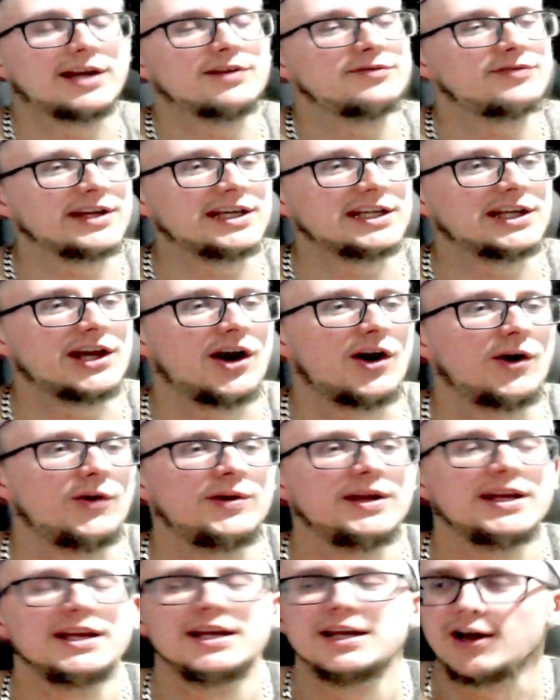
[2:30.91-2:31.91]
video
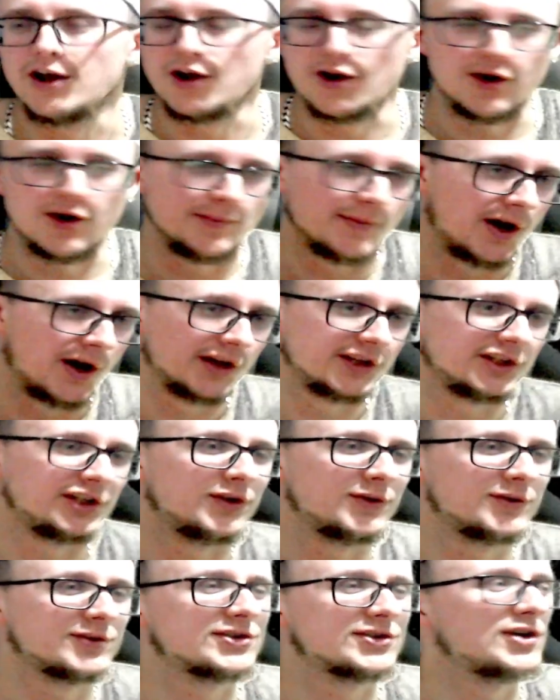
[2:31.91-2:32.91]
on
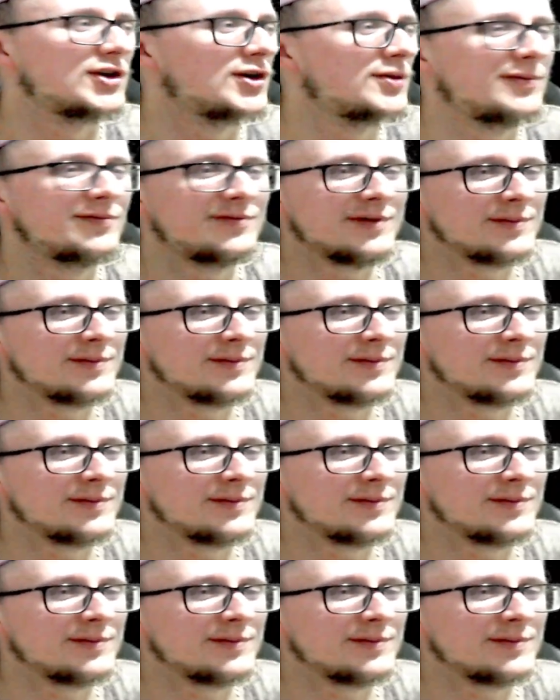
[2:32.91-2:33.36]
YouTube of him